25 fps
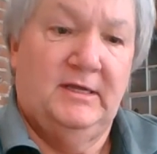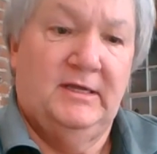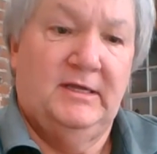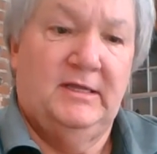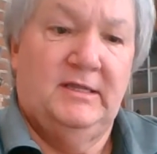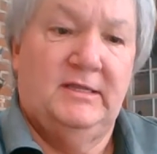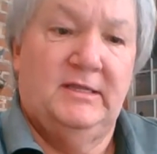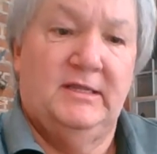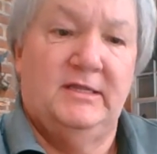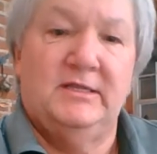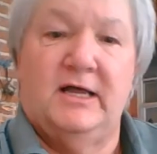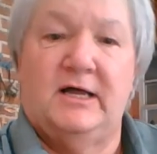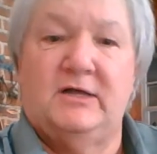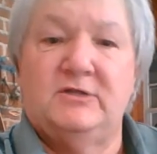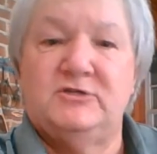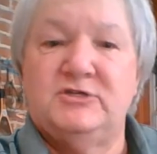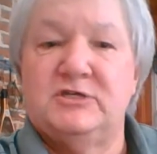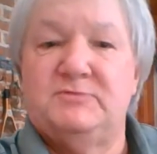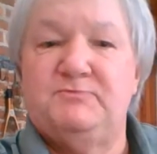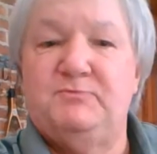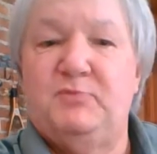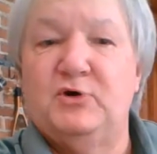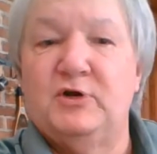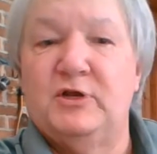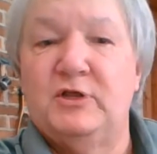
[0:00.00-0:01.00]
Then I'll
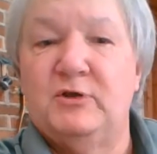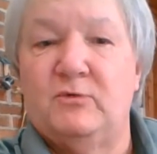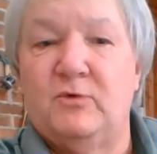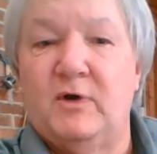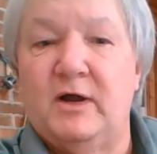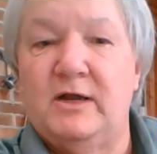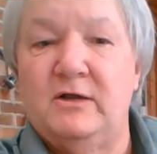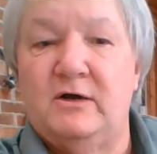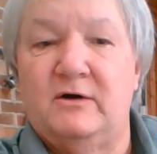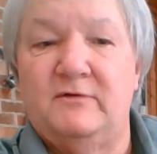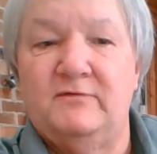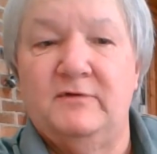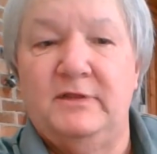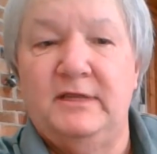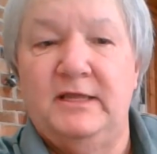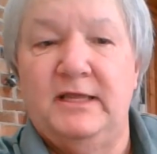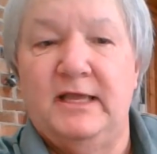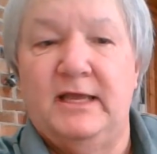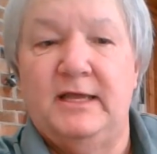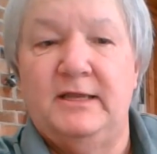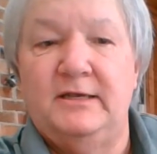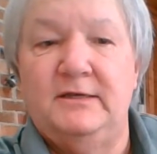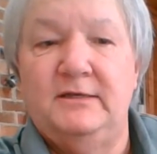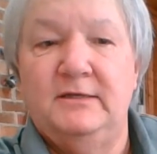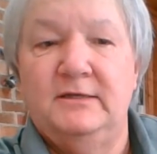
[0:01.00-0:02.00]
just put it right over the
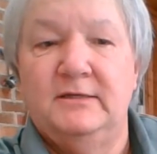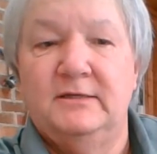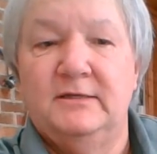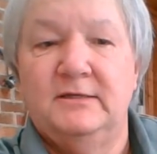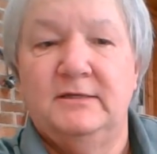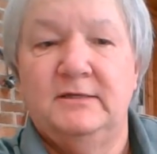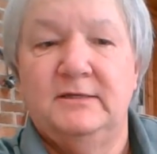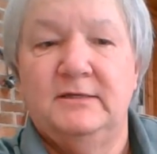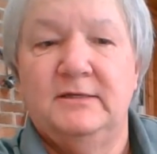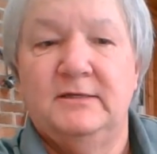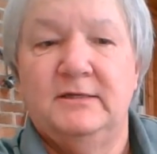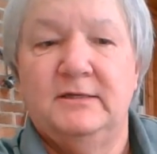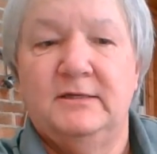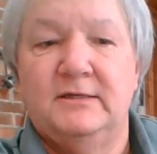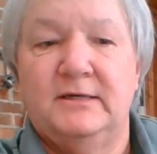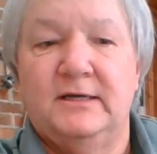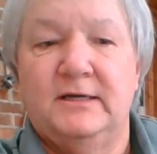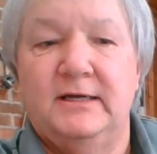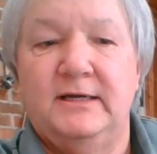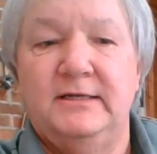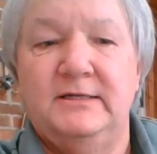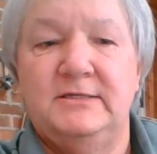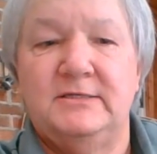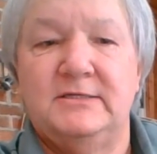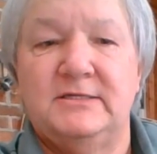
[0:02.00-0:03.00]
end.
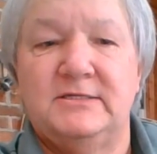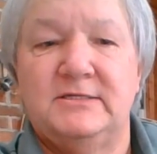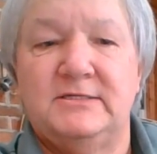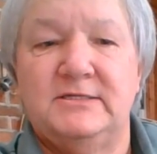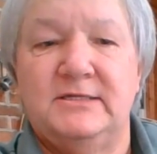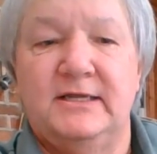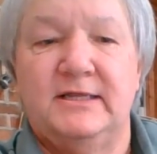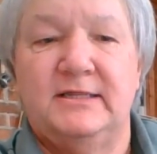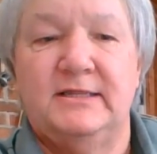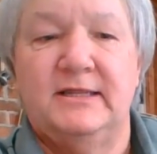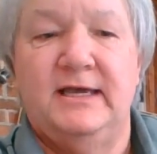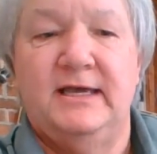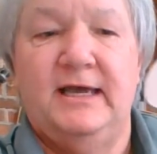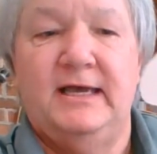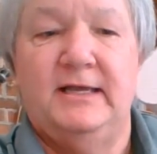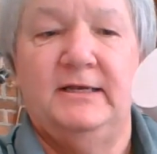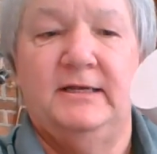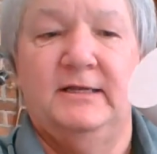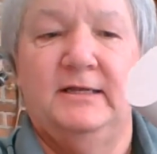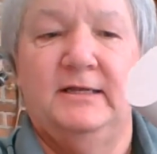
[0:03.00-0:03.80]
Right? Just like that.